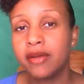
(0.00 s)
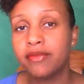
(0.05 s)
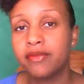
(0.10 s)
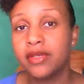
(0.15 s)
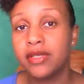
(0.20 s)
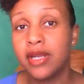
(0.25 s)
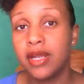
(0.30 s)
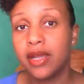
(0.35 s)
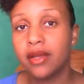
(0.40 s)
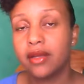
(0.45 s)

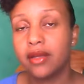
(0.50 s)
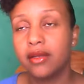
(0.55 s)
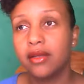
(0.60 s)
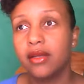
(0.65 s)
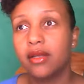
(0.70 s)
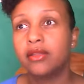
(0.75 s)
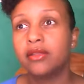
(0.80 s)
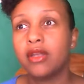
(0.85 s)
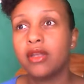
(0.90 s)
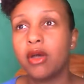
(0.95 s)
every day.
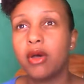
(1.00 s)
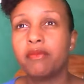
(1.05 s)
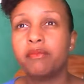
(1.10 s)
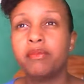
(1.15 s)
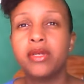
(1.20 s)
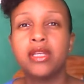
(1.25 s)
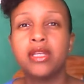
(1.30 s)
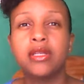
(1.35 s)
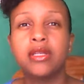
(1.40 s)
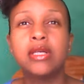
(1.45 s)
Now I've
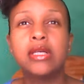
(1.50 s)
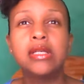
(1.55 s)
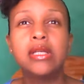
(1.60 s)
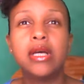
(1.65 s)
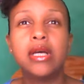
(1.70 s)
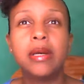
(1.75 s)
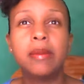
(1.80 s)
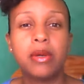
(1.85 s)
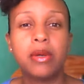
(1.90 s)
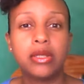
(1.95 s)
been good
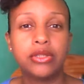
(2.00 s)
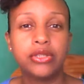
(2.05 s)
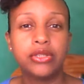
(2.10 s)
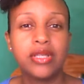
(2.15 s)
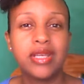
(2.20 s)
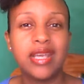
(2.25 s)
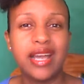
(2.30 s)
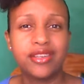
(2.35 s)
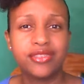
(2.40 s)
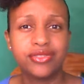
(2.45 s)
up until
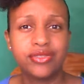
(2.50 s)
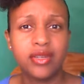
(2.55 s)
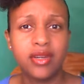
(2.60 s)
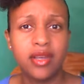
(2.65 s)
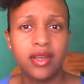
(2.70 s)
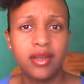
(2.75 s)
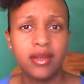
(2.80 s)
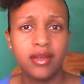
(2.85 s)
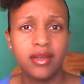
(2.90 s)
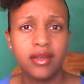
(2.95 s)

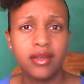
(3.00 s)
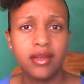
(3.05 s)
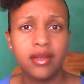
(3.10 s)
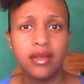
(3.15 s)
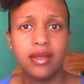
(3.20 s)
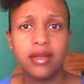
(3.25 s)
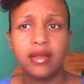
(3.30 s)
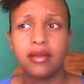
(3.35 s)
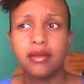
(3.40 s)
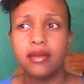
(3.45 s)
yesterday
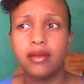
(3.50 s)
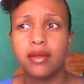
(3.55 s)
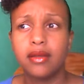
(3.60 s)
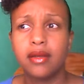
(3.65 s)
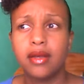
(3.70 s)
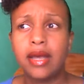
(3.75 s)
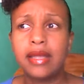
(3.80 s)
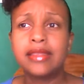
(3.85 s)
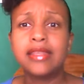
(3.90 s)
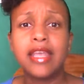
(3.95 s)

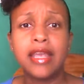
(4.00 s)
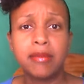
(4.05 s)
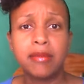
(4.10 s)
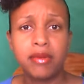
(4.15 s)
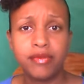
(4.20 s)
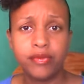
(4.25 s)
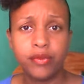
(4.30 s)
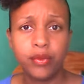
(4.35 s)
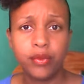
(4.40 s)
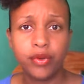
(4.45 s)
and day
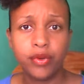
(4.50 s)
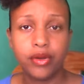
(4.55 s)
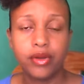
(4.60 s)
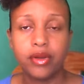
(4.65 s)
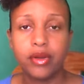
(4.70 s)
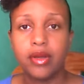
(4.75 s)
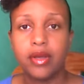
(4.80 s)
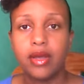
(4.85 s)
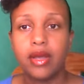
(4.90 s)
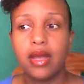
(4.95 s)
before.
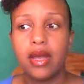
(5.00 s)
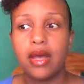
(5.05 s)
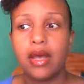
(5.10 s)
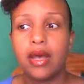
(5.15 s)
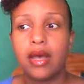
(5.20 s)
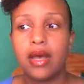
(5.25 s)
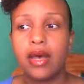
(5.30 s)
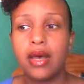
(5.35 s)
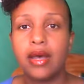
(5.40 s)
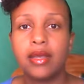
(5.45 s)

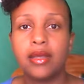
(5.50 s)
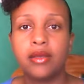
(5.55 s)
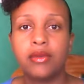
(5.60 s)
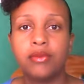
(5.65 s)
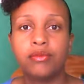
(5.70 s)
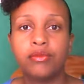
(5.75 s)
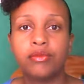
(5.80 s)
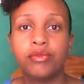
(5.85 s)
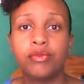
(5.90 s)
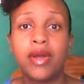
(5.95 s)

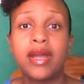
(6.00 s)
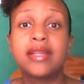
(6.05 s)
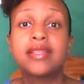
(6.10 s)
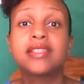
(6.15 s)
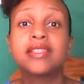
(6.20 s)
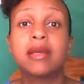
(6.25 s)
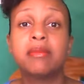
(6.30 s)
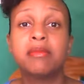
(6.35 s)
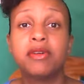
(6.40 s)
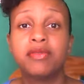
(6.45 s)
I read
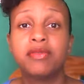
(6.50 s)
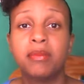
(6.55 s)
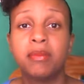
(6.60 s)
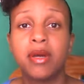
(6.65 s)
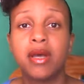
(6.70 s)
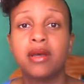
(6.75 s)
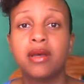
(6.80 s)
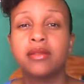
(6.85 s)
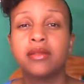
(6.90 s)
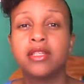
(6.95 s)
some of it,
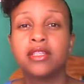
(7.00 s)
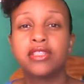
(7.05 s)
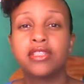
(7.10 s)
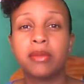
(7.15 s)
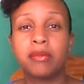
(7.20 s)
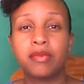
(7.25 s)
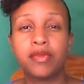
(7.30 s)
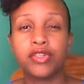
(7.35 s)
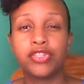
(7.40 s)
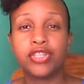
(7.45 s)
but
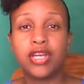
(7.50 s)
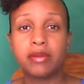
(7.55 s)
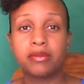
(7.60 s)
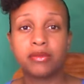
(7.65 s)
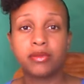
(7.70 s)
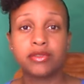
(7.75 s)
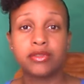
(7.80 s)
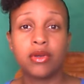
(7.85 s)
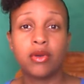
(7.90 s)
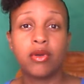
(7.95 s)
some of the
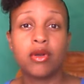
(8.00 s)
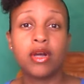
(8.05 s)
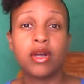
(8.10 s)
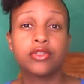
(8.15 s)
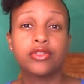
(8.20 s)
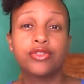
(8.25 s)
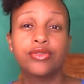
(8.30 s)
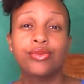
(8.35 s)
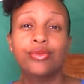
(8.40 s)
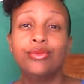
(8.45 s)
chapters now
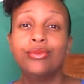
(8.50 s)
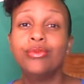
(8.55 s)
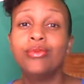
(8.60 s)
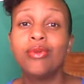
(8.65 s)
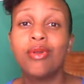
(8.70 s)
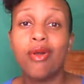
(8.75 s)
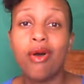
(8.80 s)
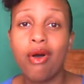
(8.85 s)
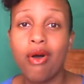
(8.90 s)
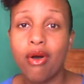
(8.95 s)
got too
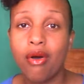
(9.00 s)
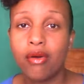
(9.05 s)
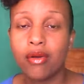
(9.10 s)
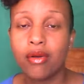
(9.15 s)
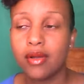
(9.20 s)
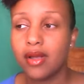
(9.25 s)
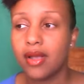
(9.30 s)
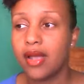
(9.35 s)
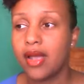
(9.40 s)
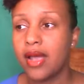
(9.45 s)

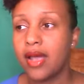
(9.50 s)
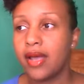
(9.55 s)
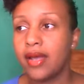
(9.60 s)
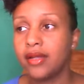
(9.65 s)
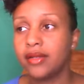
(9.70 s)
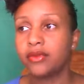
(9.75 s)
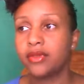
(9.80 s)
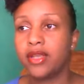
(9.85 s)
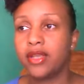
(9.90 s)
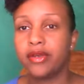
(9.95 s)
long,
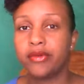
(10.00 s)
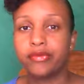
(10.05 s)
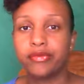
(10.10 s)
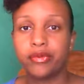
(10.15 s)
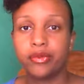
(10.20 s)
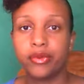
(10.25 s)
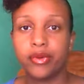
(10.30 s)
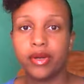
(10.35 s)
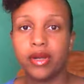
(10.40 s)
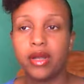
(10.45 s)
and so
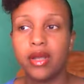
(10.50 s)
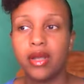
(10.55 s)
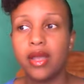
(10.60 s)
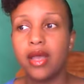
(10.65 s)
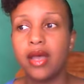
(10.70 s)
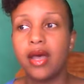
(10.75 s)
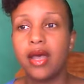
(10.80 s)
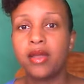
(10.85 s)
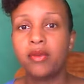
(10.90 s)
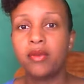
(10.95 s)
therefore
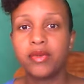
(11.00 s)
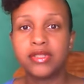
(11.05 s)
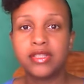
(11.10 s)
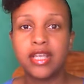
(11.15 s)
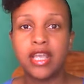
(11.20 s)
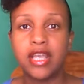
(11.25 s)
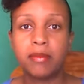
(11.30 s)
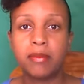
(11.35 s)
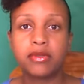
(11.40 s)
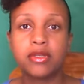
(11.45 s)
I
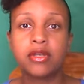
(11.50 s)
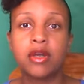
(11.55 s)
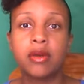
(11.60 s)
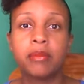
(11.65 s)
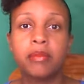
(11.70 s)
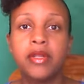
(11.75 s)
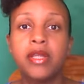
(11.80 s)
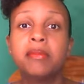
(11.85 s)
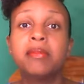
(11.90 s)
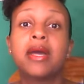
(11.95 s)
wasn't able to
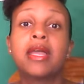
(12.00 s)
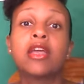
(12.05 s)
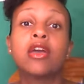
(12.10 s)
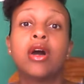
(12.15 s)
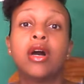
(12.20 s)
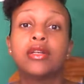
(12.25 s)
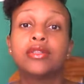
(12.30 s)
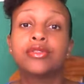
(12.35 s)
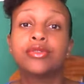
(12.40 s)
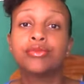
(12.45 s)
complete, but
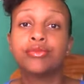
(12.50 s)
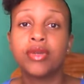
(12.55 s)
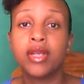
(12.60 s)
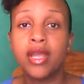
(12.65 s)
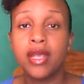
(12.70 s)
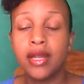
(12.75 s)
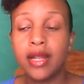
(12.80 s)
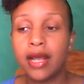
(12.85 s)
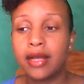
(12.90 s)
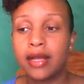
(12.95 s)
I got to
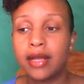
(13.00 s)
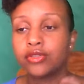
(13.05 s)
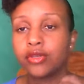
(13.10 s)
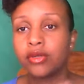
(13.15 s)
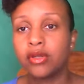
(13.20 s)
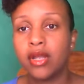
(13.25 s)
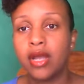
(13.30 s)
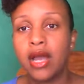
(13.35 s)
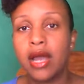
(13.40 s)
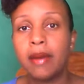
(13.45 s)
read, and
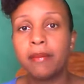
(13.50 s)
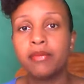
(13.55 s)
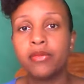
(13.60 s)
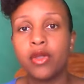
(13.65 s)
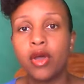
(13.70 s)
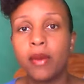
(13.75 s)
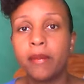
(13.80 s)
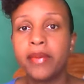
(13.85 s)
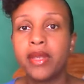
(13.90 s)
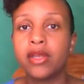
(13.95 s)
so
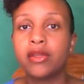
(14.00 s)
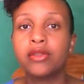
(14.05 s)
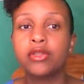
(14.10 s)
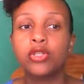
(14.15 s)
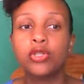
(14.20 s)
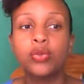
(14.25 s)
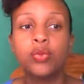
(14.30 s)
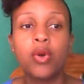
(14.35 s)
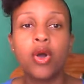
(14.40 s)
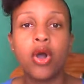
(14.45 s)
I'm not
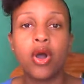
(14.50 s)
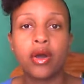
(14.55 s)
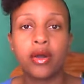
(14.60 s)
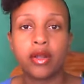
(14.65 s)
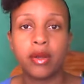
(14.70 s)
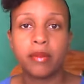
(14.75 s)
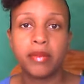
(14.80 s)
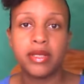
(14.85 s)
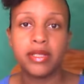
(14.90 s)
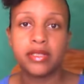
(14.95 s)
being too
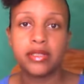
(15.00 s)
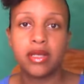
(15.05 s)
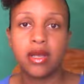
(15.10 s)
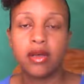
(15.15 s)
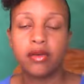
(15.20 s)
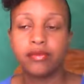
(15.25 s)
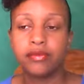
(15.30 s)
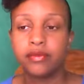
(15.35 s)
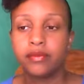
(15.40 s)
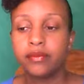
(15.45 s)
hard on
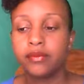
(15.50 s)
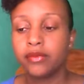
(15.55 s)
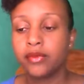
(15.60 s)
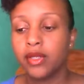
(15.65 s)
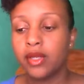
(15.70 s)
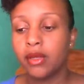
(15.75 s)
myself,